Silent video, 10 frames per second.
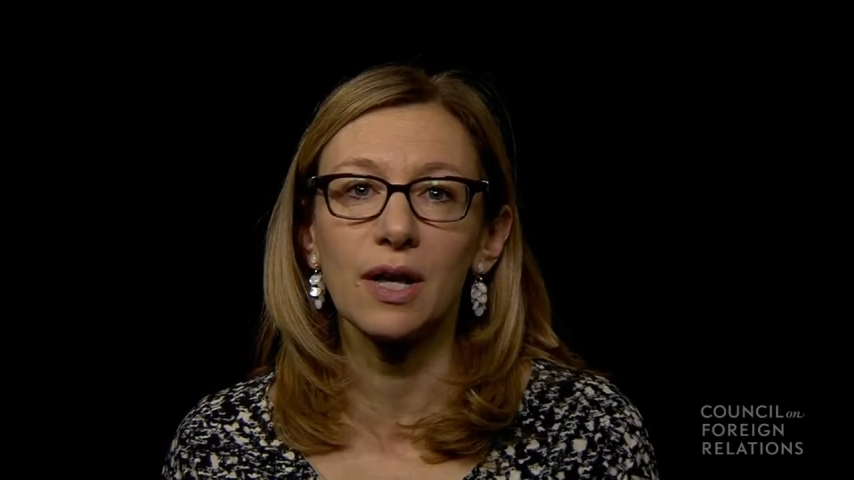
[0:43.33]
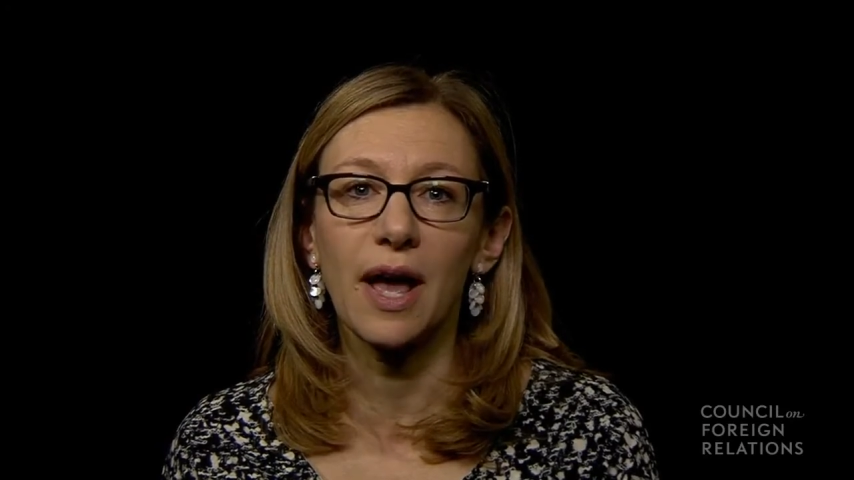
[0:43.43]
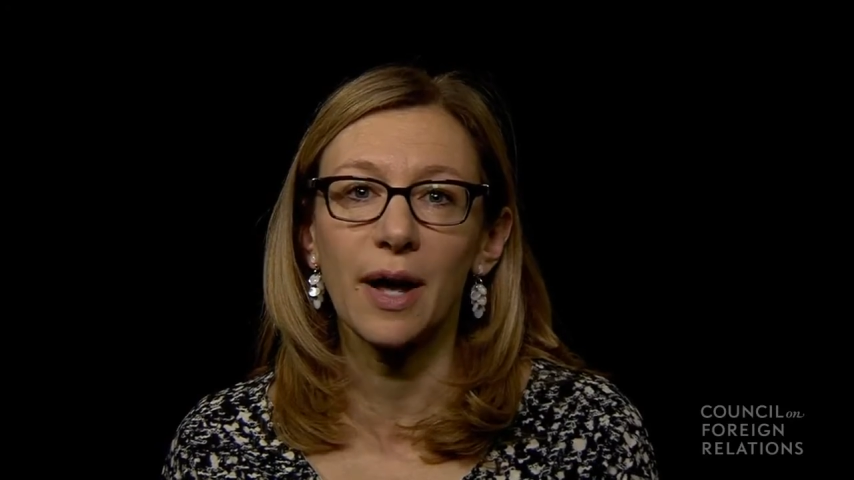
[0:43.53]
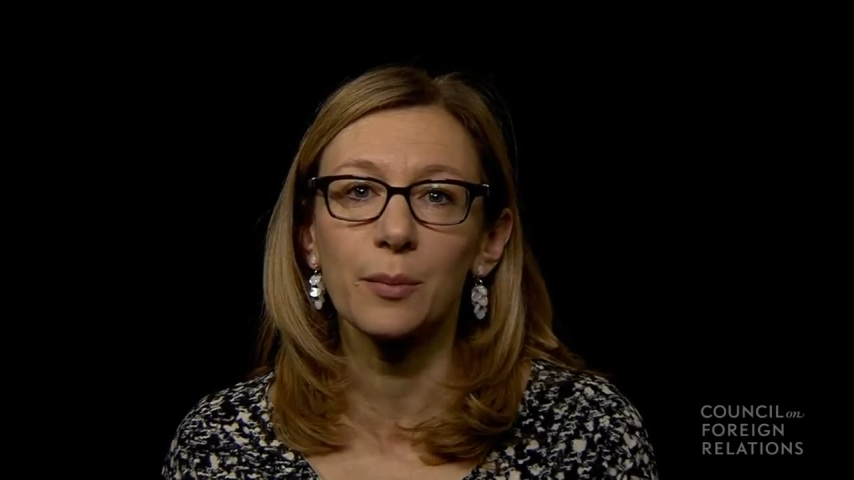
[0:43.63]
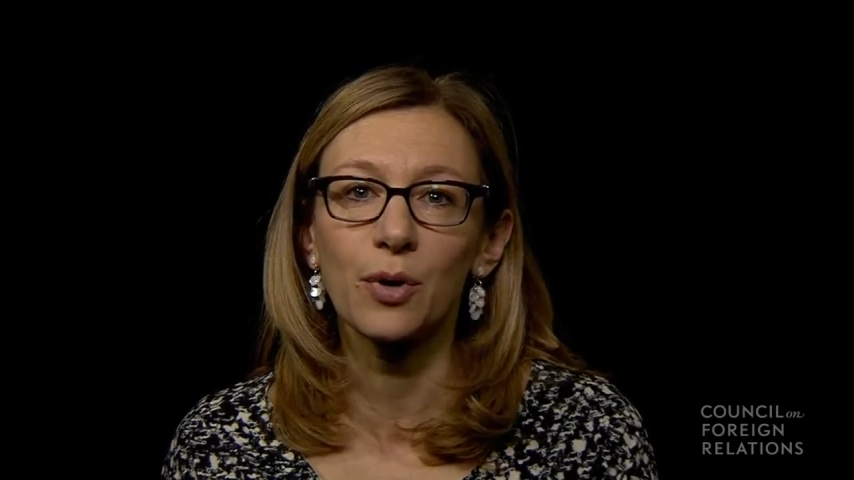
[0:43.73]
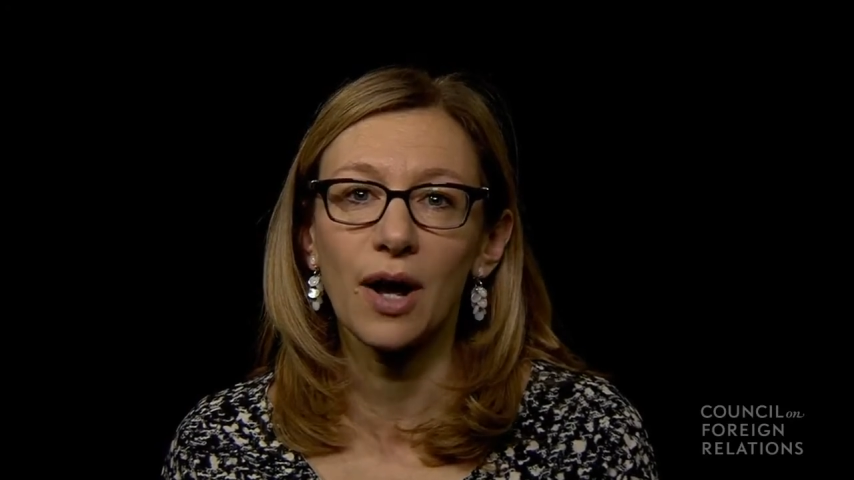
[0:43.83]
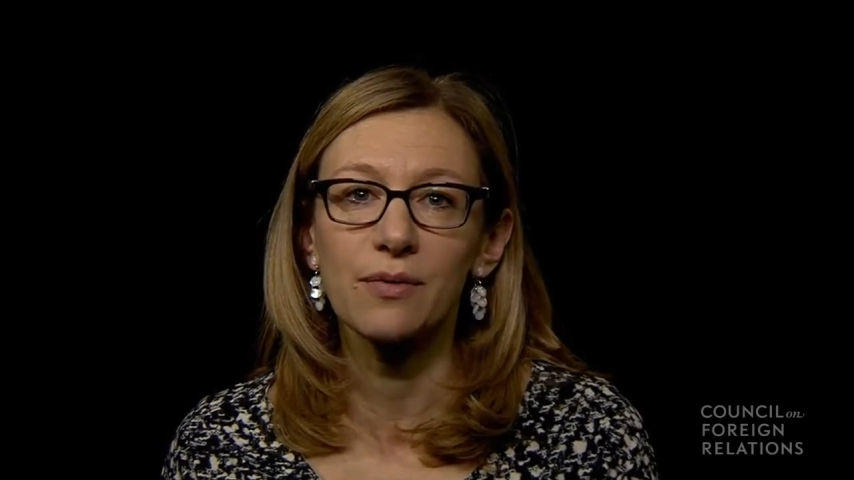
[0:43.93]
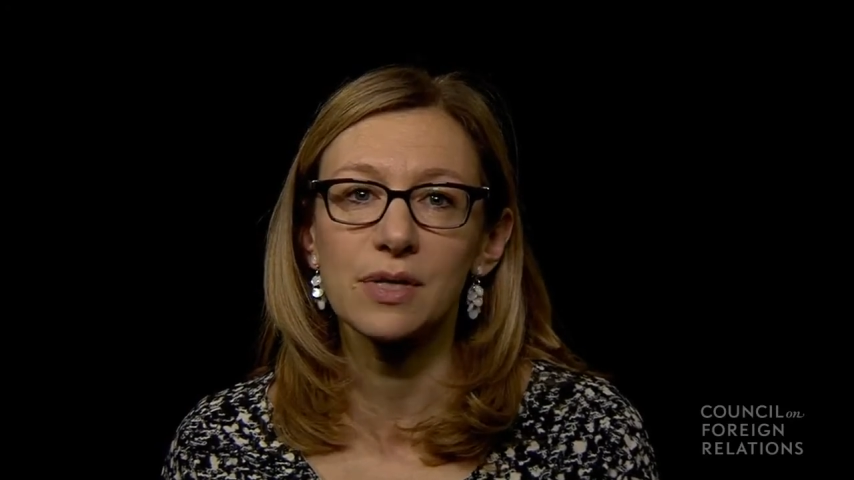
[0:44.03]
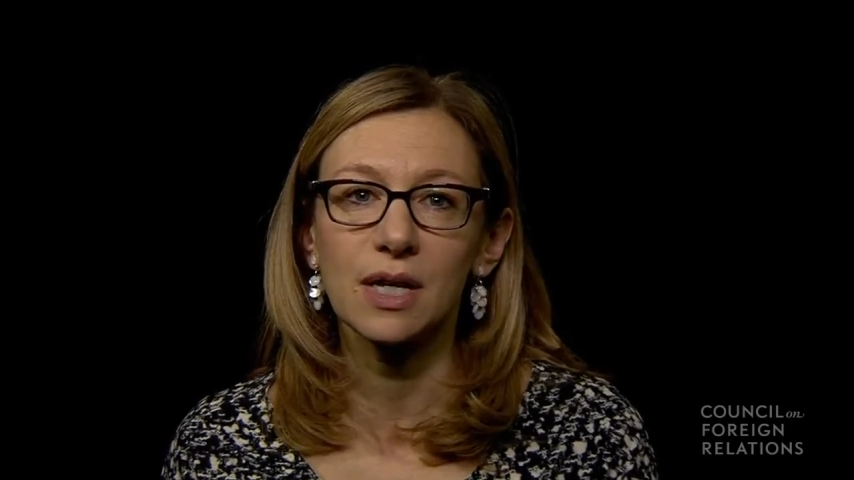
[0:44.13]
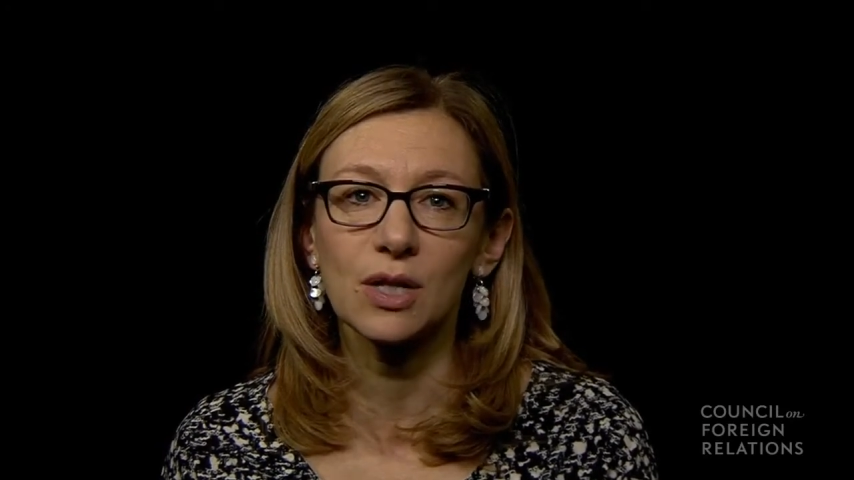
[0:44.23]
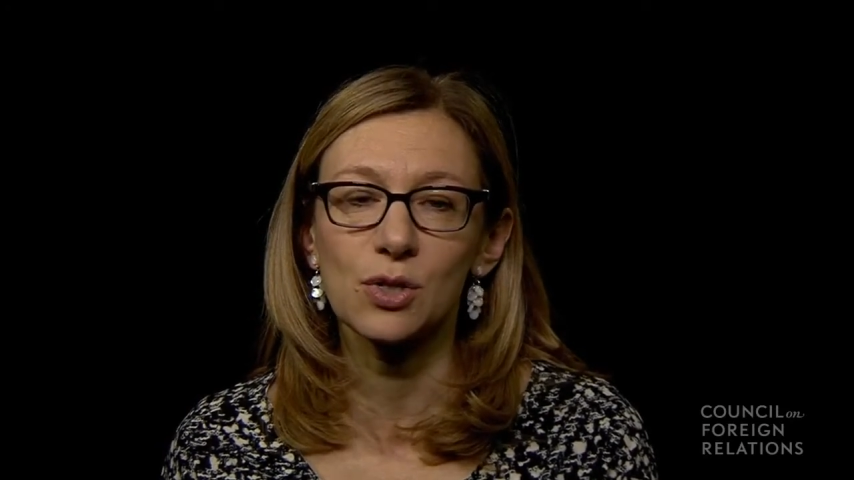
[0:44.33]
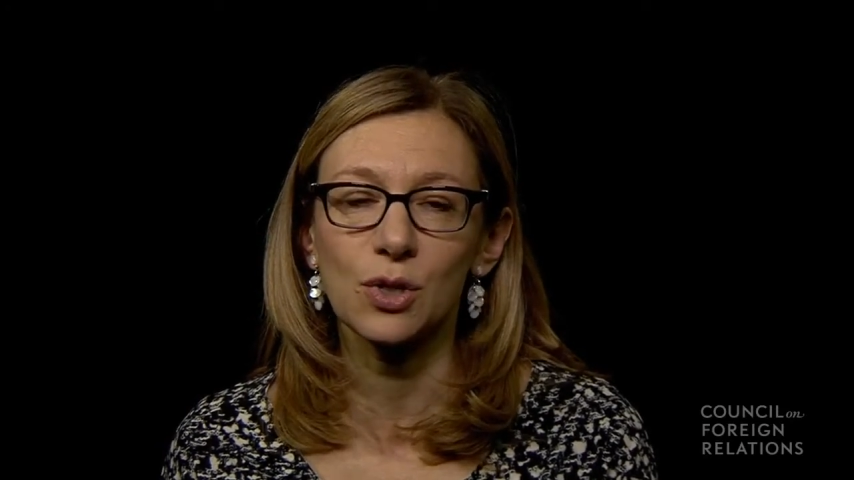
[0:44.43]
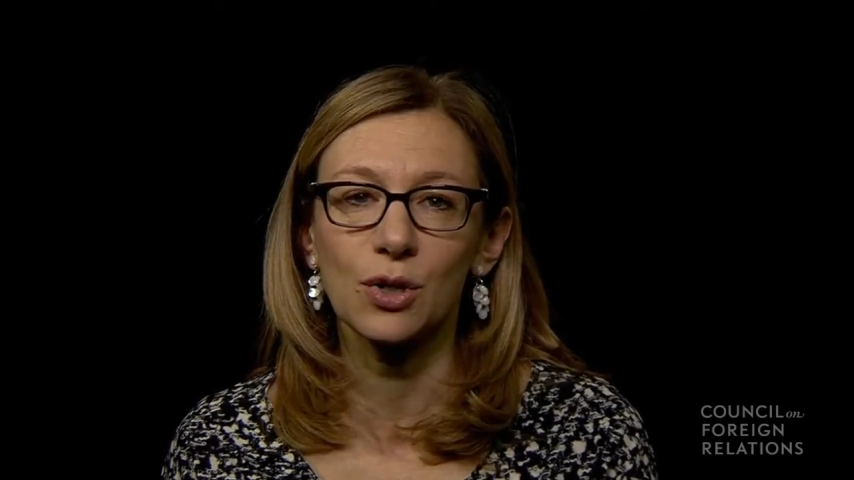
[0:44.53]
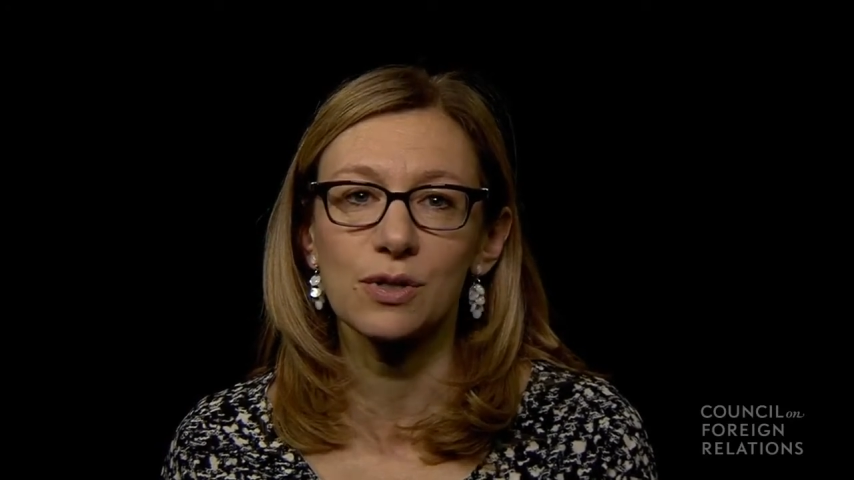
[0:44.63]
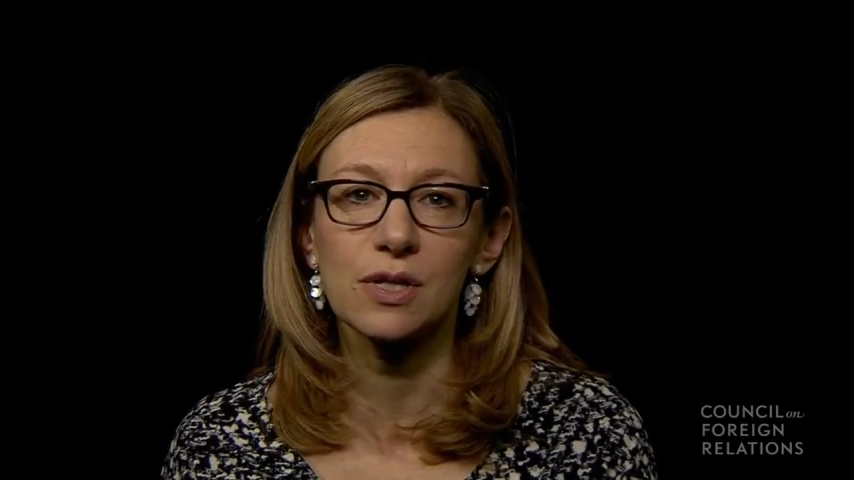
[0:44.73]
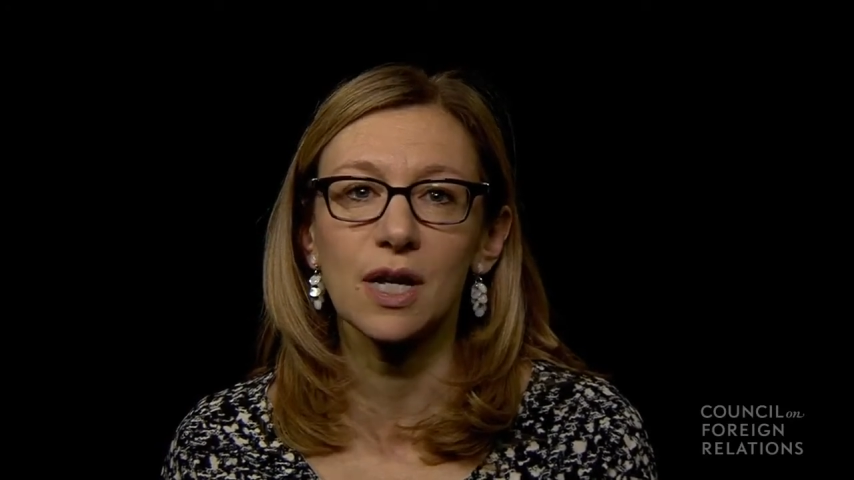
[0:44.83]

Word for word: and privacy concerns